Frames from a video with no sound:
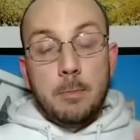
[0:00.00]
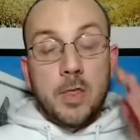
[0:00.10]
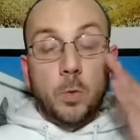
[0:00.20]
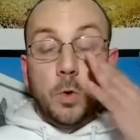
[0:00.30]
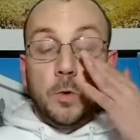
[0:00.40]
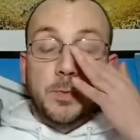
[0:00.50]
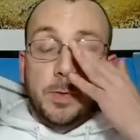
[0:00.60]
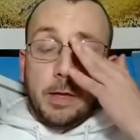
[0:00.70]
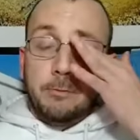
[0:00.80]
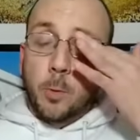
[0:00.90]
by the Wolves
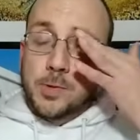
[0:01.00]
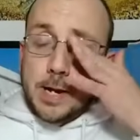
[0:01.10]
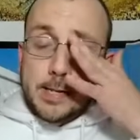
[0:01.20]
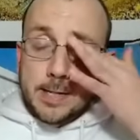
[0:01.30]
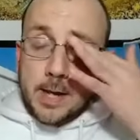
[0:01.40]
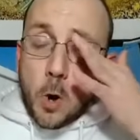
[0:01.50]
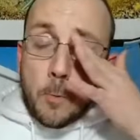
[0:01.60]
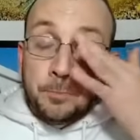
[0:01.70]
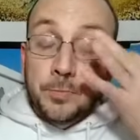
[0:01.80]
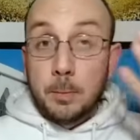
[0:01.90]
with like 4 seconds to
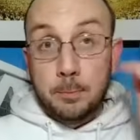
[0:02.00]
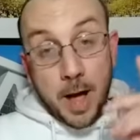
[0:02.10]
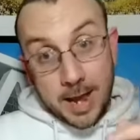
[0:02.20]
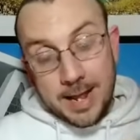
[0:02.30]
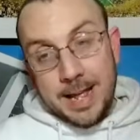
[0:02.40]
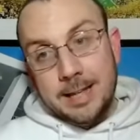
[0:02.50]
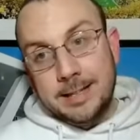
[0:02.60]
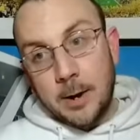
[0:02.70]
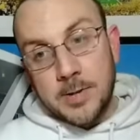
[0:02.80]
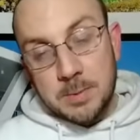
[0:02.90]
go. But
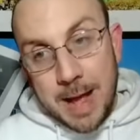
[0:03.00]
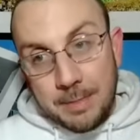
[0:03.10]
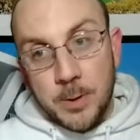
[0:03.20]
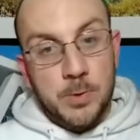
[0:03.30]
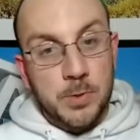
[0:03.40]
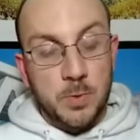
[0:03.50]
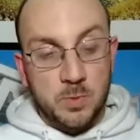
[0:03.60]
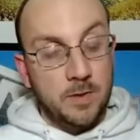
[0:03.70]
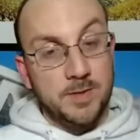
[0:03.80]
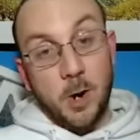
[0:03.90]
Garrison Mathews, who
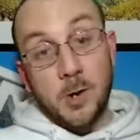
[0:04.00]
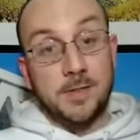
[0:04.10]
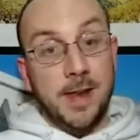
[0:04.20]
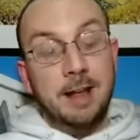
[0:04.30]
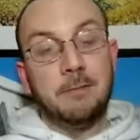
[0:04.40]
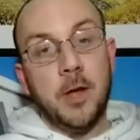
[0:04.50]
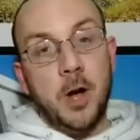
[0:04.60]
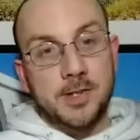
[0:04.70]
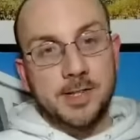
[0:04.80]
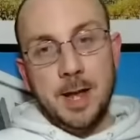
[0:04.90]
was one of the stars of the night for the
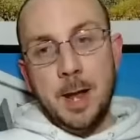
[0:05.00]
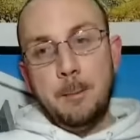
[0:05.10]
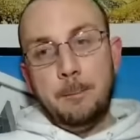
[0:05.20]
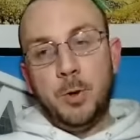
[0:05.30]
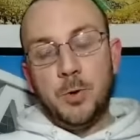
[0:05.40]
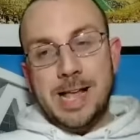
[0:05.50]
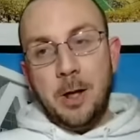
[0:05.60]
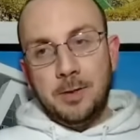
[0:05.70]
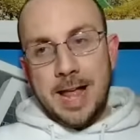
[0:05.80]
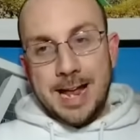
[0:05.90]
Hawks, pulls
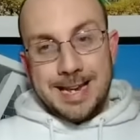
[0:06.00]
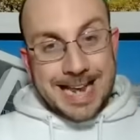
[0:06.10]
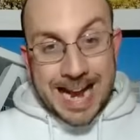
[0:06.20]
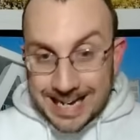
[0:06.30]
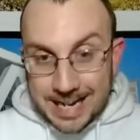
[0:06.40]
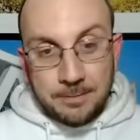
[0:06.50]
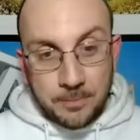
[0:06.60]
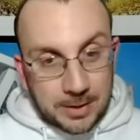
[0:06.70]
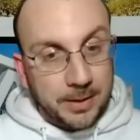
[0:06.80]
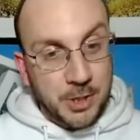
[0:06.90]
out a
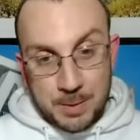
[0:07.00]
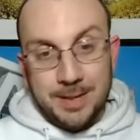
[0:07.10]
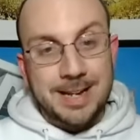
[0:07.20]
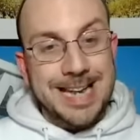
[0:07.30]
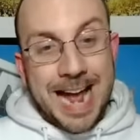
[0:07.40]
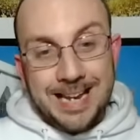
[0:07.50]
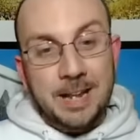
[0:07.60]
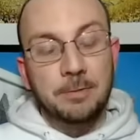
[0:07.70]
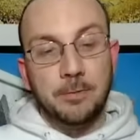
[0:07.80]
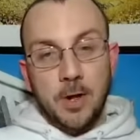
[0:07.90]
legitimately
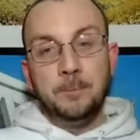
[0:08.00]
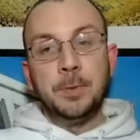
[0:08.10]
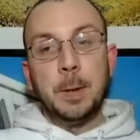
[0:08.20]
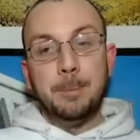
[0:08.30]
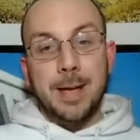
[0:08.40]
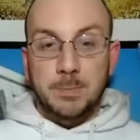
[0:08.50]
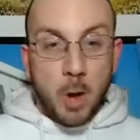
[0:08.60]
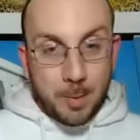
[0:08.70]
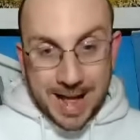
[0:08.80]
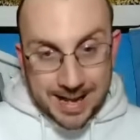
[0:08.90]
90-foot
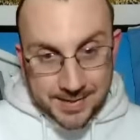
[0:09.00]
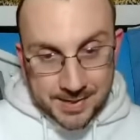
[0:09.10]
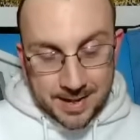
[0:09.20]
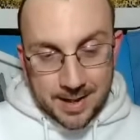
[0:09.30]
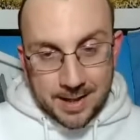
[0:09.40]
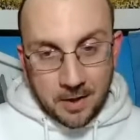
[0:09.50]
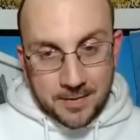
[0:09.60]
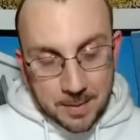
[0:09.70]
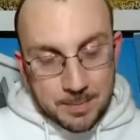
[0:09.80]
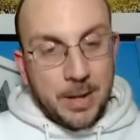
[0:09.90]
baseball pass
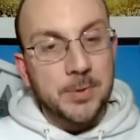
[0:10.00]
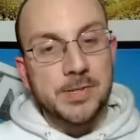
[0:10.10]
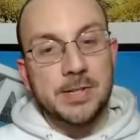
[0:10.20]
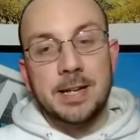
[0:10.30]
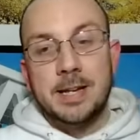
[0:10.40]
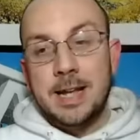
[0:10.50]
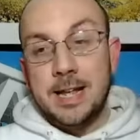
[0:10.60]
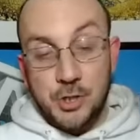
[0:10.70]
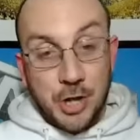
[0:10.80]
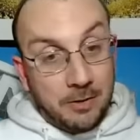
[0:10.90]
on the inbounds,
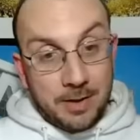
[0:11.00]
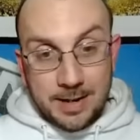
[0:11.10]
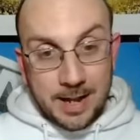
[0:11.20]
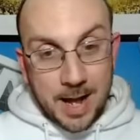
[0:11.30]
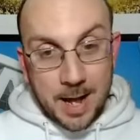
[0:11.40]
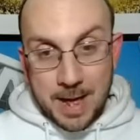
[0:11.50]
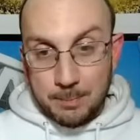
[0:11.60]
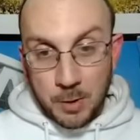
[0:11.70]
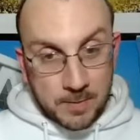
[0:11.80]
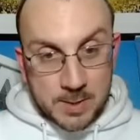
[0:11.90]
hits Jalen at
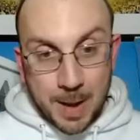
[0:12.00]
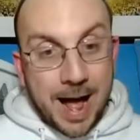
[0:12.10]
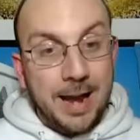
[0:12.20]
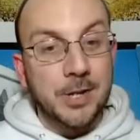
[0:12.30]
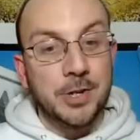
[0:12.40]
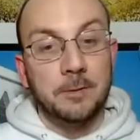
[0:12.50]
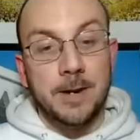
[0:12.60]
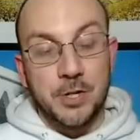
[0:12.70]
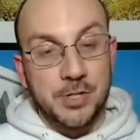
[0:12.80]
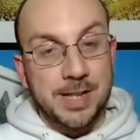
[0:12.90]
a perfect spot, and Jalen
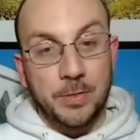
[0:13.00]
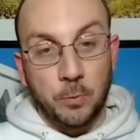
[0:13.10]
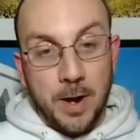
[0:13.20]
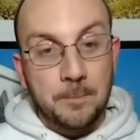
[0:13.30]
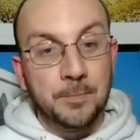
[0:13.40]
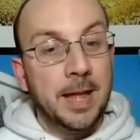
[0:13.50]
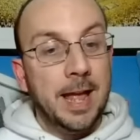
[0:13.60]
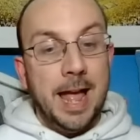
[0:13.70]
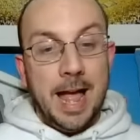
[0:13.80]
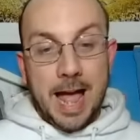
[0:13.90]
finishes at the rim.
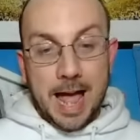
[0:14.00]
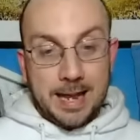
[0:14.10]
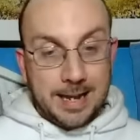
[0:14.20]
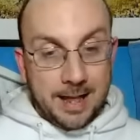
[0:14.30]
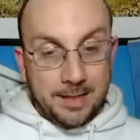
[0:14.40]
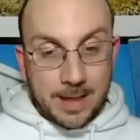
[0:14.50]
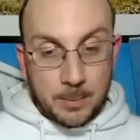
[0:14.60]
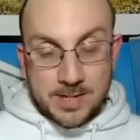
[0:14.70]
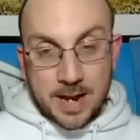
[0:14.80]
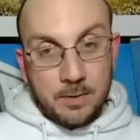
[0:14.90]
And
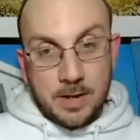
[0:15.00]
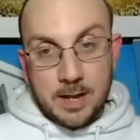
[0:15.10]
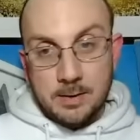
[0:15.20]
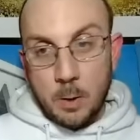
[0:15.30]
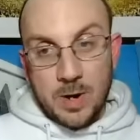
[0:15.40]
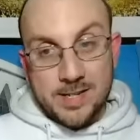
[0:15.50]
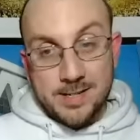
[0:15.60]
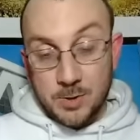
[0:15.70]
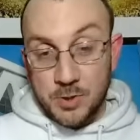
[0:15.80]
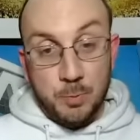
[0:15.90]
that was kind of a way to
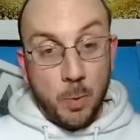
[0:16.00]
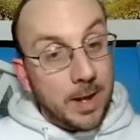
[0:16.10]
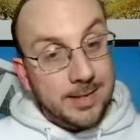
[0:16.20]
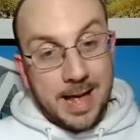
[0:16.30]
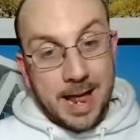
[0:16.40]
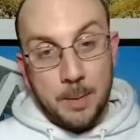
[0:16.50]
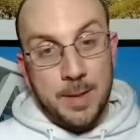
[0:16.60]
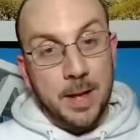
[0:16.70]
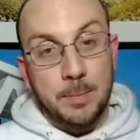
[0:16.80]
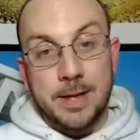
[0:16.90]
steal 2 points. That ended up
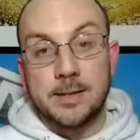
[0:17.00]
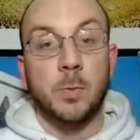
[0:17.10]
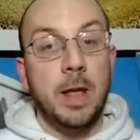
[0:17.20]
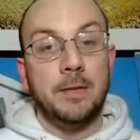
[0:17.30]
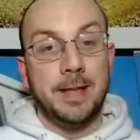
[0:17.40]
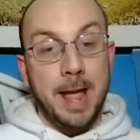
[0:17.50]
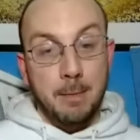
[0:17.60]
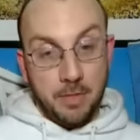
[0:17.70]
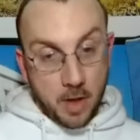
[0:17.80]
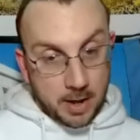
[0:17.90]
being a big swing in the
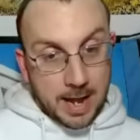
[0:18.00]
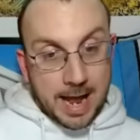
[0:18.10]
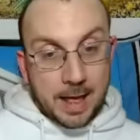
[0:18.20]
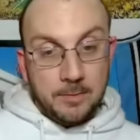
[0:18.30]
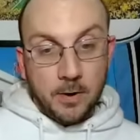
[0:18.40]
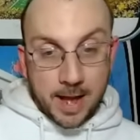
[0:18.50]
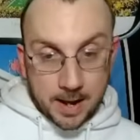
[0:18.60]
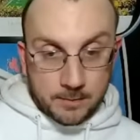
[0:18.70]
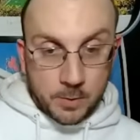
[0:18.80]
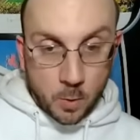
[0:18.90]
game, I thought, at the very
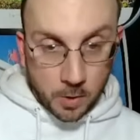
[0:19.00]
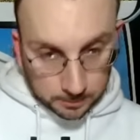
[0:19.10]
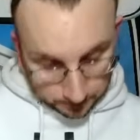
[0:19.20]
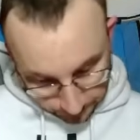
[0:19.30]
end of the quarter.